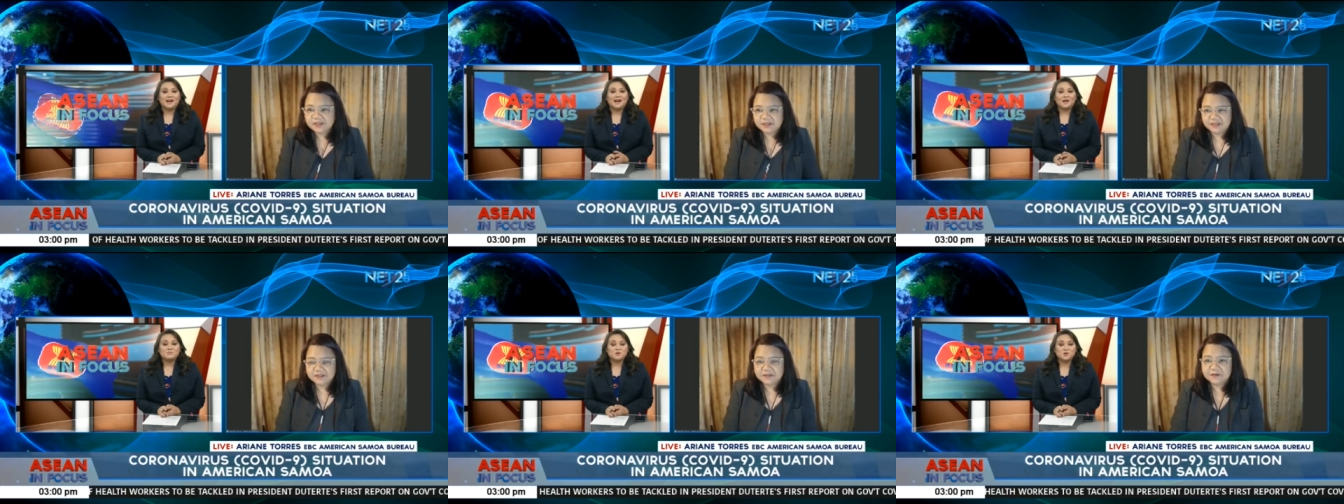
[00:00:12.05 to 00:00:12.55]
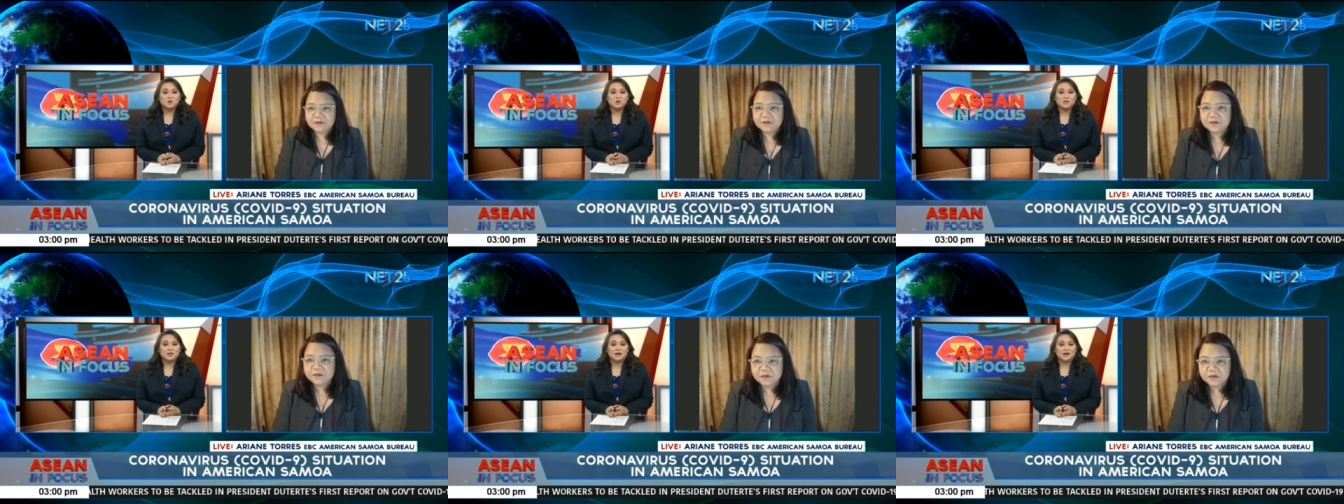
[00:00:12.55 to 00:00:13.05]
I'm
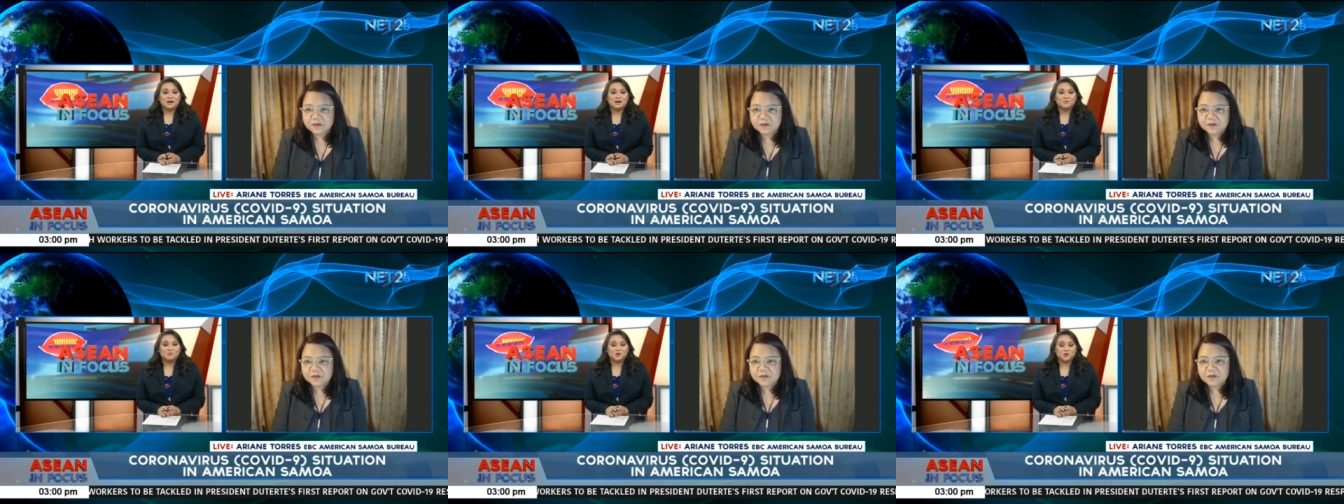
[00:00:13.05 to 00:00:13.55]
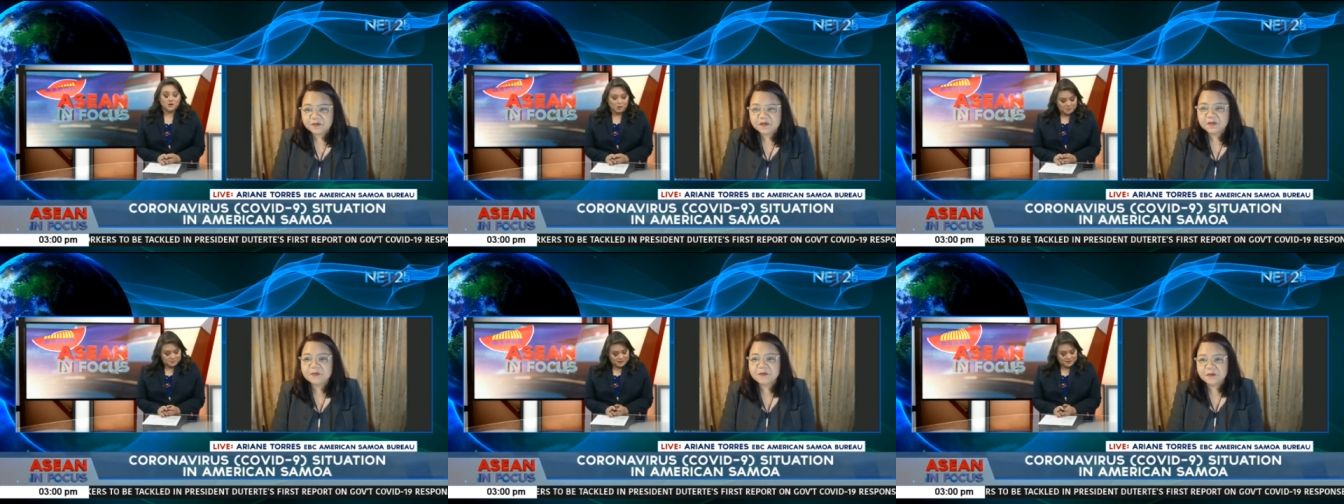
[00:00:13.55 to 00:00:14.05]
good. Uh, what are your
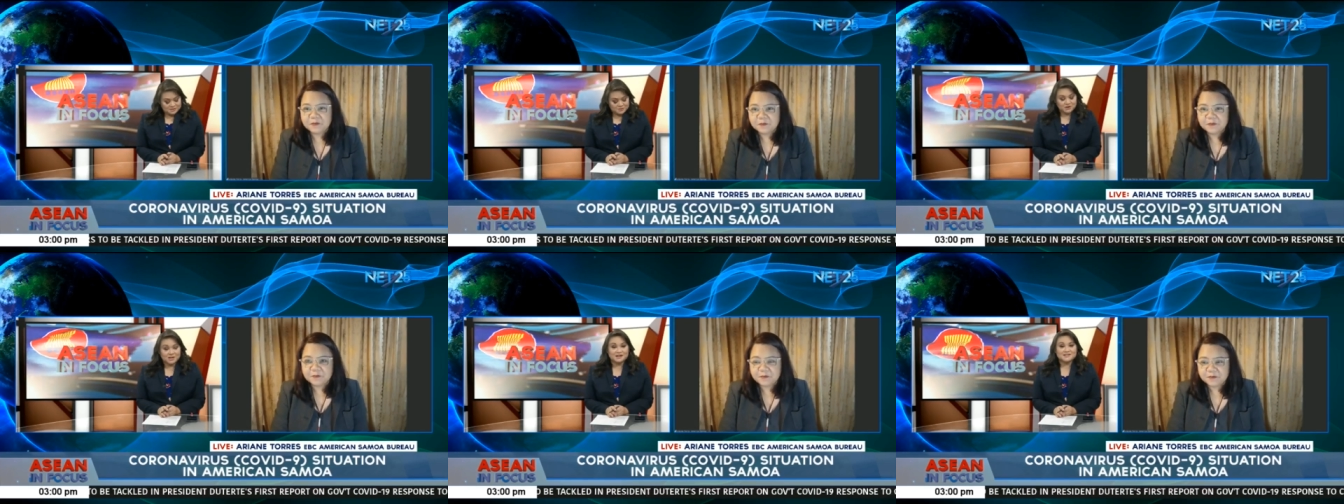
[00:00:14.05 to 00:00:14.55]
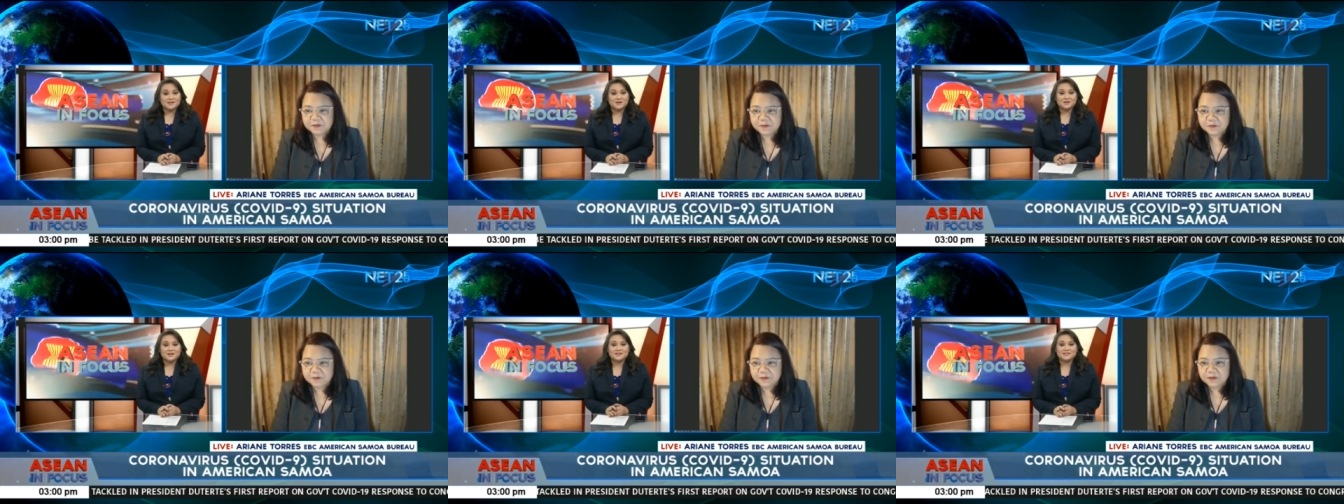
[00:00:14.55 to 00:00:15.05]
updates for us,
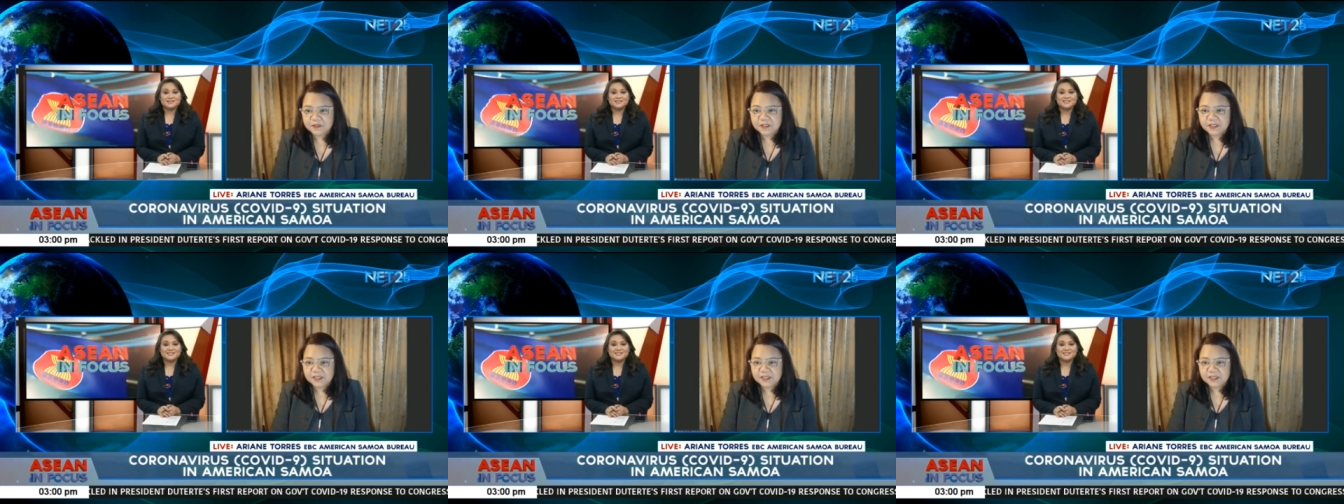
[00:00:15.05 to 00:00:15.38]
Arian?